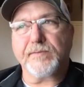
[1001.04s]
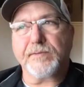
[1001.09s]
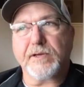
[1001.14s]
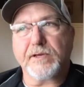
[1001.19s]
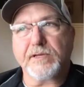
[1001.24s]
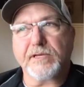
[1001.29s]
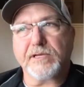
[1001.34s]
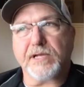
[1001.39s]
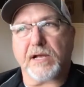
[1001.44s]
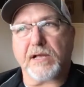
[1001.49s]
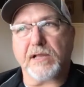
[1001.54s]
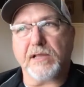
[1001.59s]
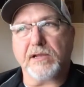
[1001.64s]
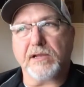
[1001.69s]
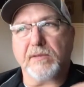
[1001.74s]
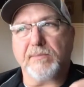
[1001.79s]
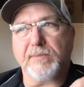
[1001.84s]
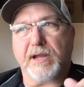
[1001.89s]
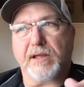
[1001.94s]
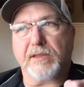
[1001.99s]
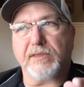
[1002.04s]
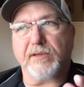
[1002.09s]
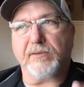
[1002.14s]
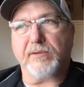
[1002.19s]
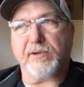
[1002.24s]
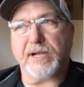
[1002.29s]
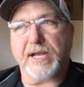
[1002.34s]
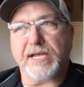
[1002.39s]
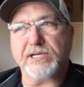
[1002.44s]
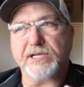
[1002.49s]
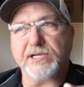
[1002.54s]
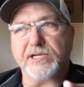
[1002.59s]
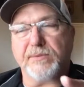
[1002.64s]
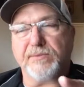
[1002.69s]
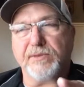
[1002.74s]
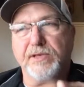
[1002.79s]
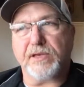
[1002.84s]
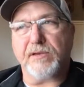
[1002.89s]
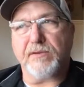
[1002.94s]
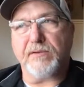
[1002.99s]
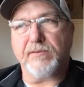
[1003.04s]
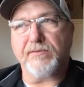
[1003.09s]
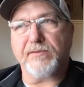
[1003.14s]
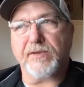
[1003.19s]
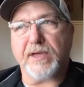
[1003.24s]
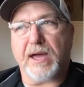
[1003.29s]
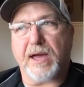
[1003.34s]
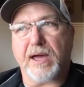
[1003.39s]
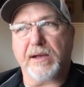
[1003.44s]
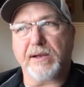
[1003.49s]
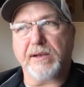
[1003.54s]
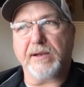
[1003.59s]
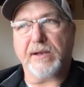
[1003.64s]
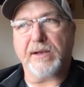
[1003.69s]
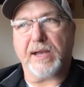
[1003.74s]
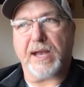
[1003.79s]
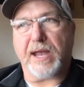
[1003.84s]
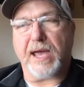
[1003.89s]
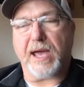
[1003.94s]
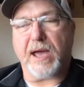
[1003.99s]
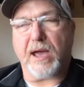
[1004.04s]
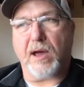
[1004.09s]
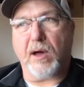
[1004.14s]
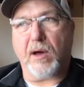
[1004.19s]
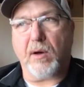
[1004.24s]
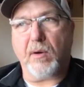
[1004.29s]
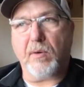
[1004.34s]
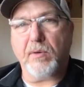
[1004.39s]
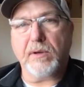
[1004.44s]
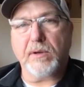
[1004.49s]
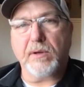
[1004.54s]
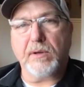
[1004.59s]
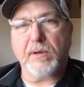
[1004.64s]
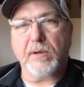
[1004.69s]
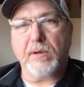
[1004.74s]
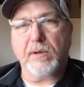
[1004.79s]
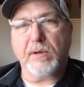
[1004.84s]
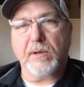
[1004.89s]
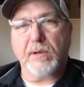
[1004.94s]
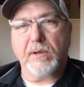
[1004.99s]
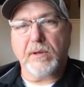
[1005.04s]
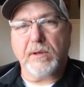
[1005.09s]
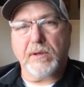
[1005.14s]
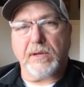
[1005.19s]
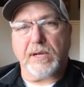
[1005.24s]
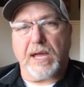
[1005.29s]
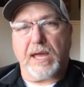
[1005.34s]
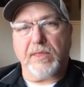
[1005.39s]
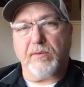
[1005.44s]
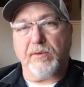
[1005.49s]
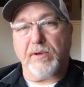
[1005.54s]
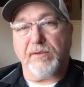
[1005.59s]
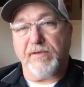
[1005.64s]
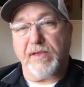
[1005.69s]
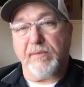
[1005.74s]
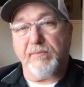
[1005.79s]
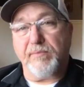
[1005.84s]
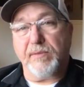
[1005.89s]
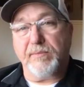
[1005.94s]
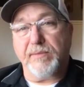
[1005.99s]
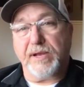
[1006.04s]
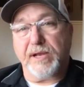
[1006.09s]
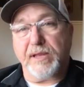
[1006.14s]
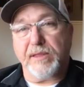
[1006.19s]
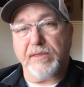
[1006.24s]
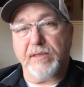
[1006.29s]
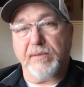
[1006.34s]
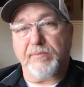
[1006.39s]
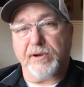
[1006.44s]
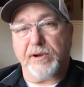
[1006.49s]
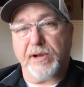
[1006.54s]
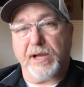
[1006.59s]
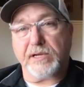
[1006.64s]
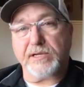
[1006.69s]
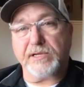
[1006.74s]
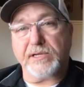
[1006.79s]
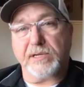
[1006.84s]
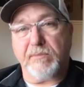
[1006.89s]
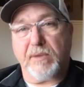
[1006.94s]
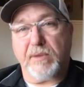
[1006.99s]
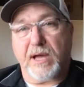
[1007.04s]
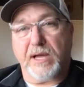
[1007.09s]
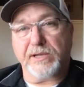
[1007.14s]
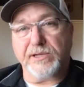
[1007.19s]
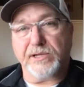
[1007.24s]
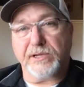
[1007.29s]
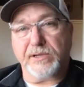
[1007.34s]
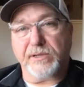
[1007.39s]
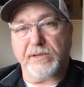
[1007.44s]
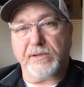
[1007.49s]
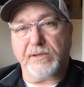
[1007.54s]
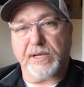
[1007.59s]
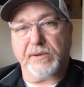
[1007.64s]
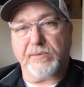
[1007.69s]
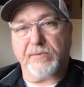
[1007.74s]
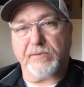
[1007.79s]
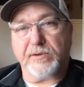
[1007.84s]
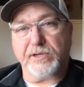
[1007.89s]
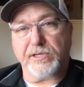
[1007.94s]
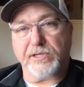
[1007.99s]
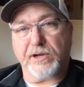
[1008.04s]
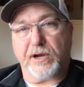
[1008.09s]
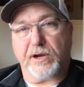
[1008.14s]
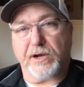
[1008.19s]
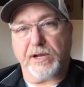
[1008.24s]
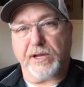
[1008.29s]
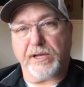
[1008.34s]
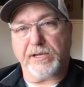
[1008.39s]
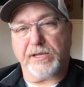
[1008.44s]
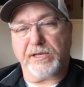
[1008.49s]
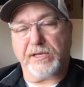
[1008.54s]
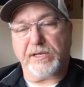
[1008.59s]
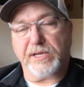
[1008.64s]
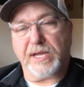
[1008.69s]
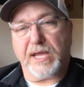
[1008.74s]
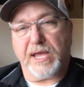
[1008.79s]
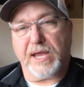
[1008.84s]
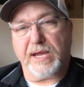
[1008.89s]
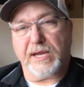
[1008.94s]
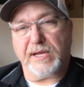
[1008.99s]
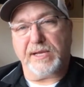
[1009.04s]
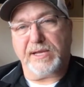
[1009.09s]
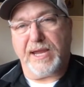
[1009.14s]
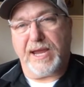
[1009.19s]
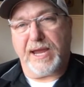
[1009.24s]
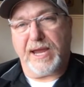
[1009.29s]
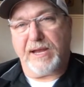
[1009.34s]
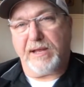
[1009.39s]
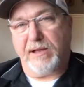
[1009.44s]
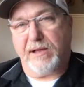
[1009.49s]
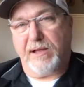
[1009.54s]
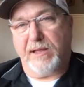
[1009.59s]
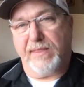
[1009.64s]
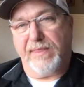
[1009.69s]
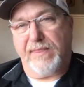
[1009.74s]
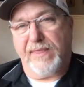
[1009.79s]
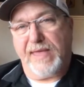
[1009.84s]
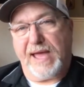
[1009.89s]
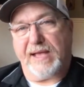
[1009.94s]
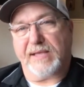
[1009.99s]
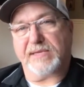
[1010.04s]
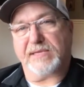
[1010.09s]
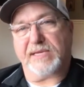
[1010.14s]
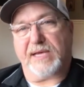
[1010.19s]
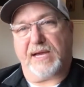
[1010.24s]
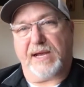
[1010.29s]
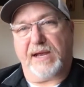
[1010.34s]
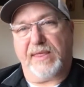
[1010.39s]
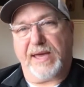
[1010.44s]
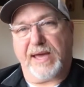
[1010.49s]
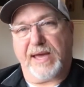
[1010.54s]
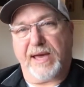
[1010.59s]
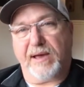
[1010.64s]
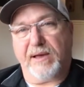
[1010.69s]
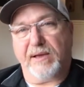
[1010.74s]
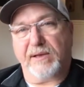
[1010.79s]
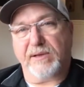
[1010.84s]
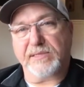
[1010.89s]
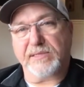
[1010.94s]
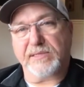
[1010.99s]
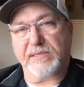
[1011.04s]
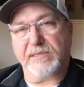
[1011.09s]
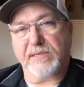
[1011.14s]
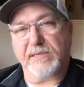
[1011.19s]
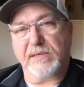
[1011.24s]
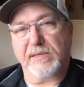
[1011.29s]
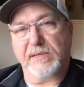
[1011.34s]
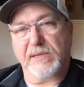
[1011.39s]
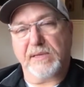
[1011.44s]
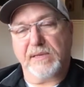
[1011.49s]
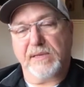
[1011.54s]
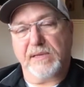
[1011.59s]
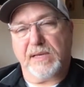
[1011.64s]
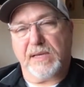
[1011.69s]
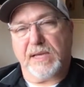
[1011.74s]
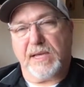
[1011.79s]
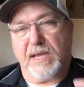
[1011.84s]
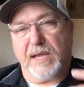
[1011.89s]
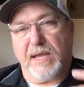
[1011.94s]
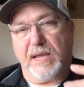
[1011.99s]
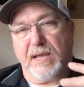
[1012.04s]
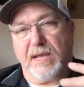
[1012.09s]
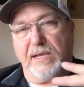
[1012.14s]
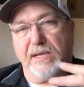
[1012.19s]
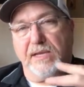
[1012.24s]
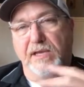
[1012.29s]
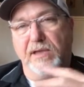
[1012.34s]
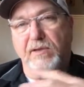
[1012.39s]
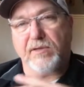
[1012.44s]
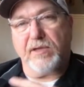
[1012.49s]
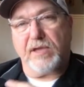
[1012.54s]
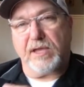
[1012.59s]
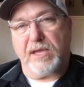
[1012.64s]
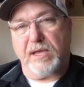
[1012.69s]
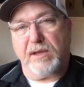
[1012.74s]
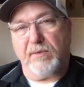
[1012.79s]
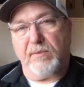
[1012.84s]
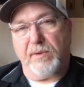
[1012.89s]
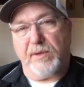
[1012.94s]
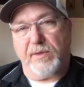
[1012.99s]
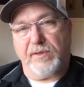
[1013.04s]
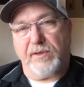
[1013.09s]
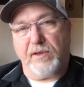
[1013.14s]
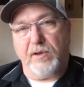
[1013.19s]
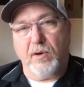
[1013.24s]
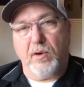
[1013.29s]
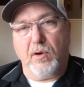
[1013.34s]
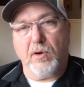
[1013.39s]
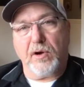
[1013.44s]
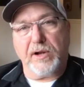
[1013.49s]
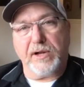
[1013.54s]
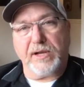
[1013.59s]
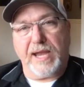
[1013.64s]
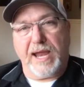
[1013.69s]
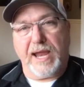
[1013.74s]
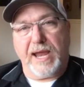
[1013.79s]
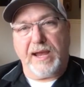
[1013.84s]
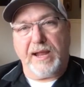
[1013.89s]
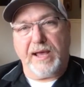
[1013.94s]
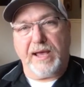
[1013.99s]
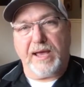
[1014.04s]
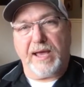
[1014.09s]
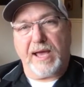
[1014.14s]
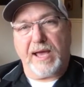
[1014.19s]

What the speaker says: Let's talk a little about the relationship that you've got now that we've implemented the production module and we're starting to take data on that side of the house and using it with your data.